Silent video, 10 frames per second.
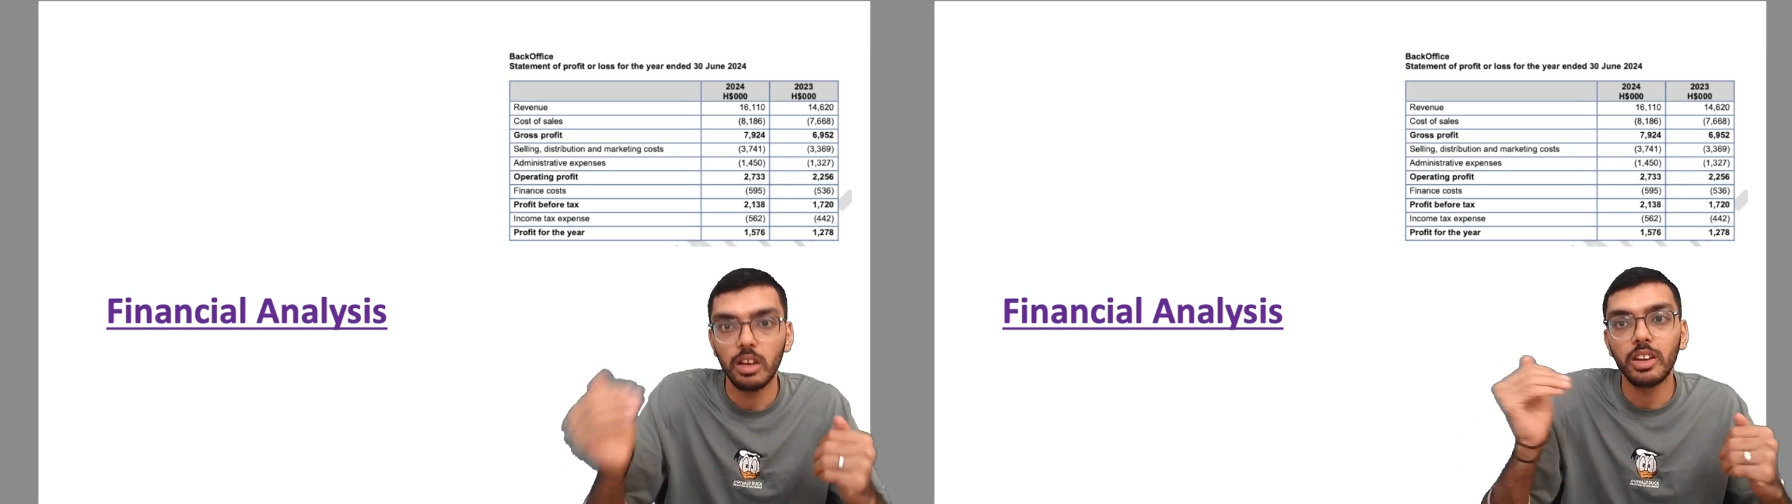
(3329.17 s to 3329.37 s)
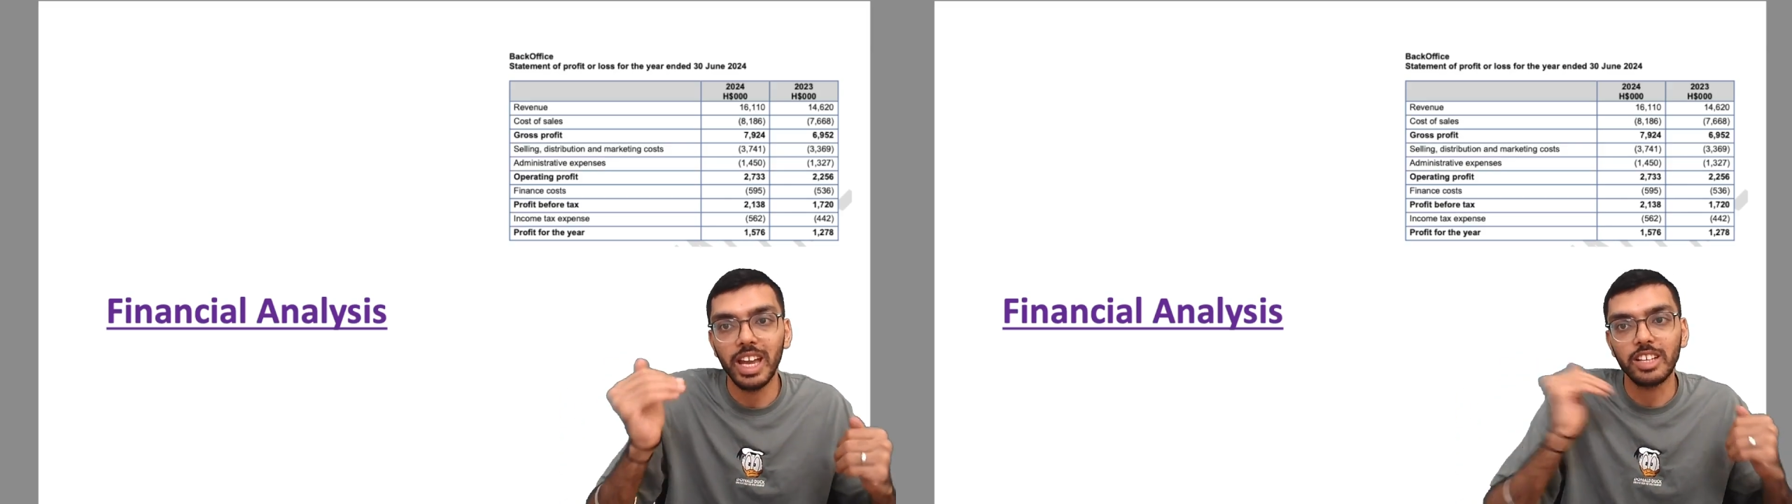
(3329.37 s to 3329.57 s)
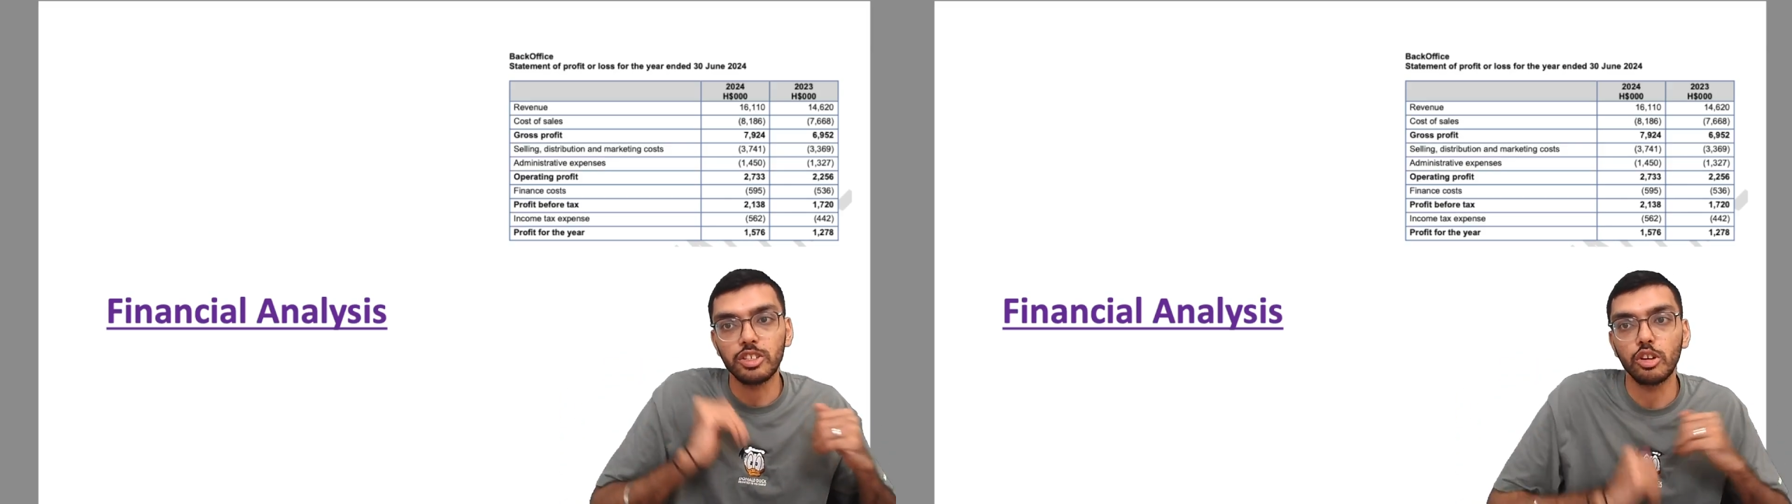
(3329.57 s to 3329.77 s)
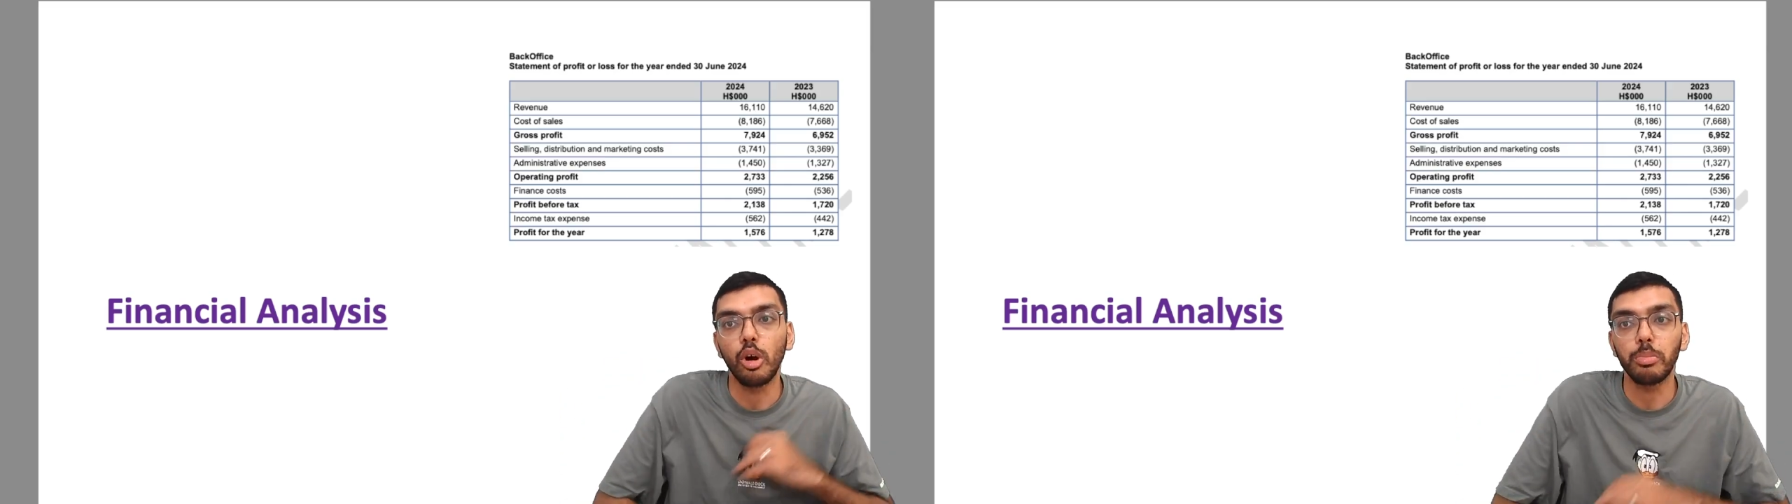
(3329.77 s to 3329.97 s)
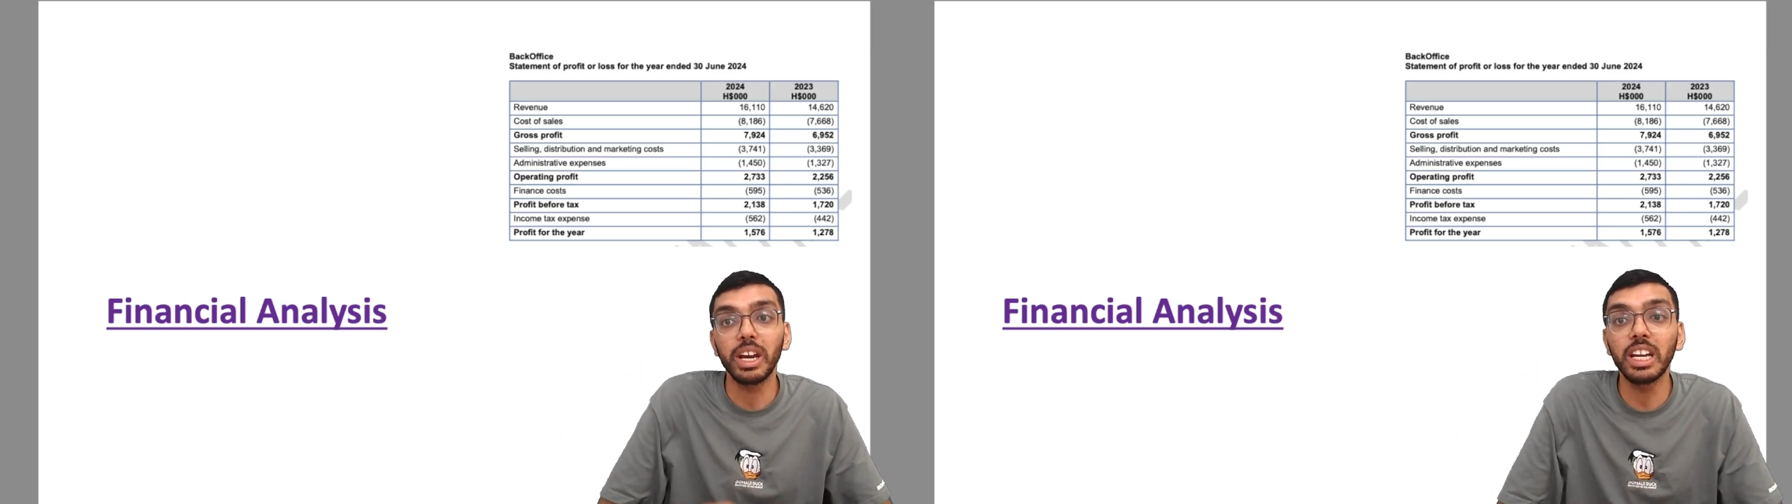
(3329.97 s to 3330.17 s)
Next,
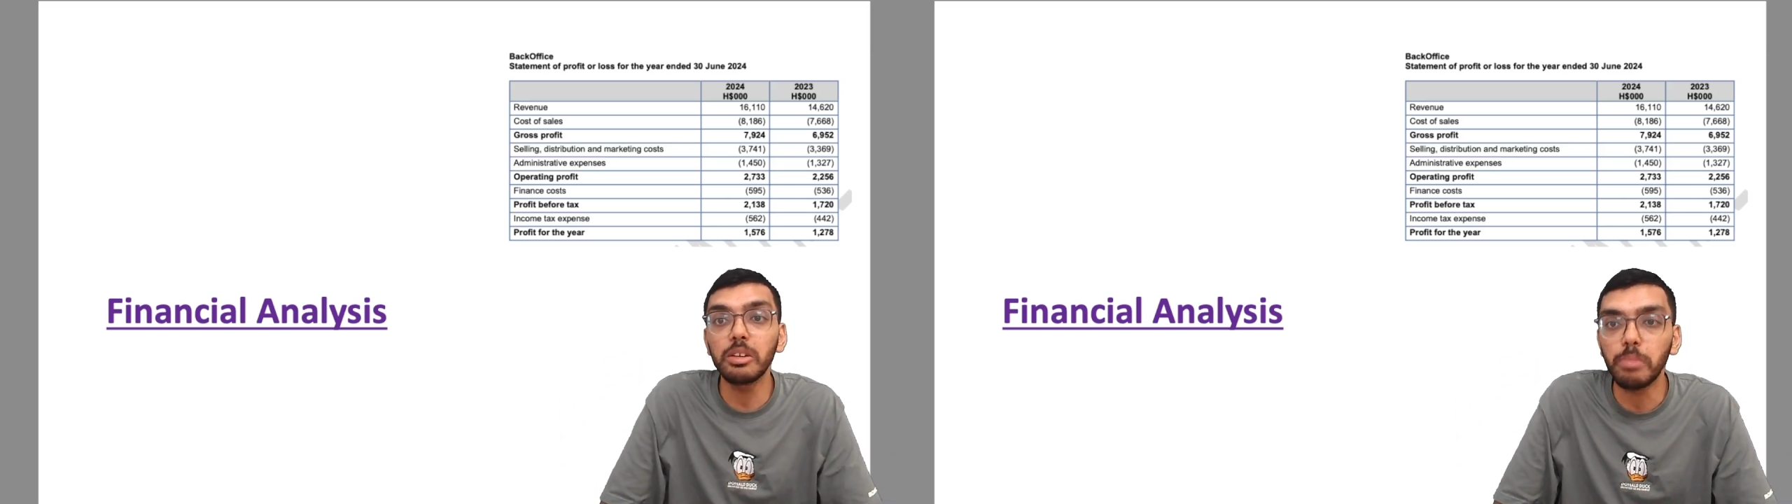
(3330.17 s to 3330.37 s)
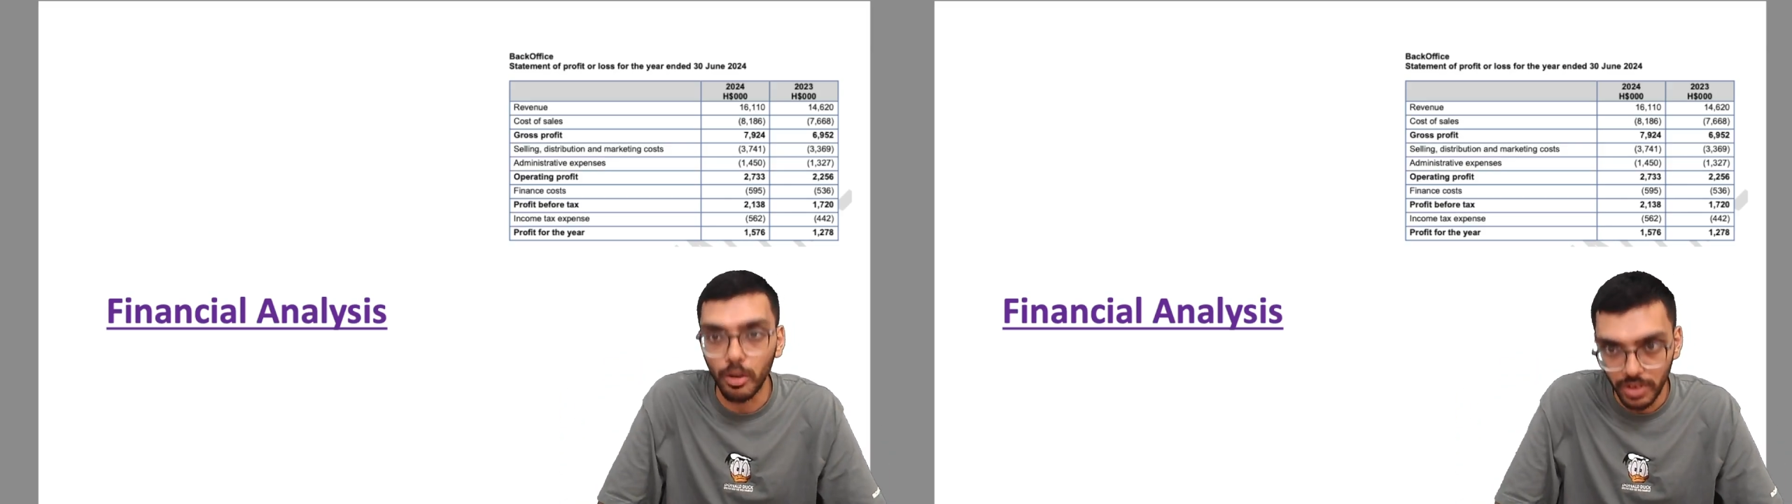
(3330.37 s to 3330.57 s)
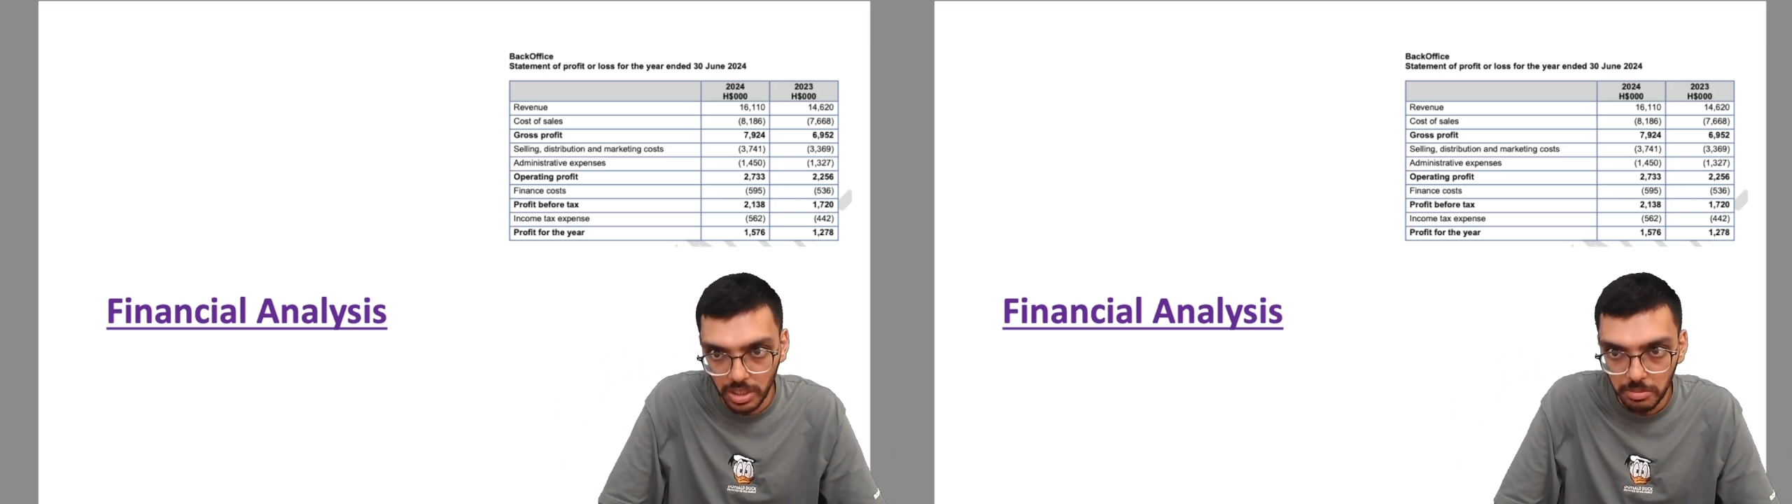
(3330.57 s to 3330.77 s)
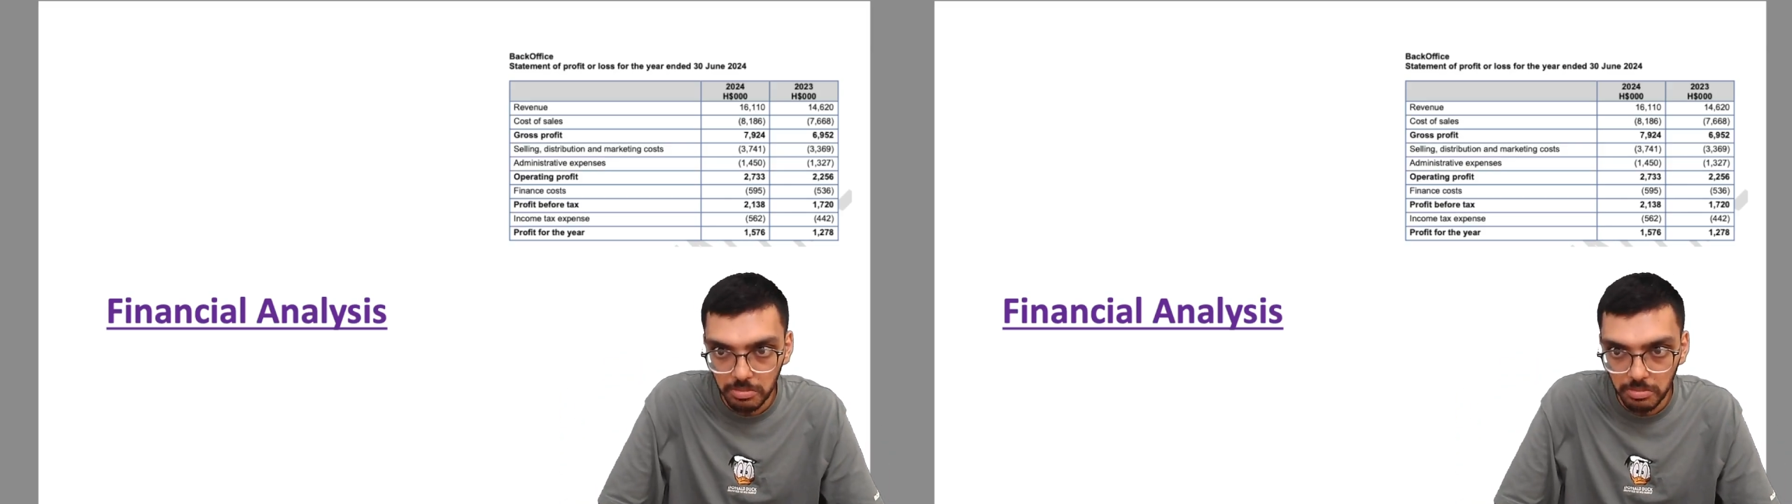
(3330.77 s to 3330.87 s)
operating profit.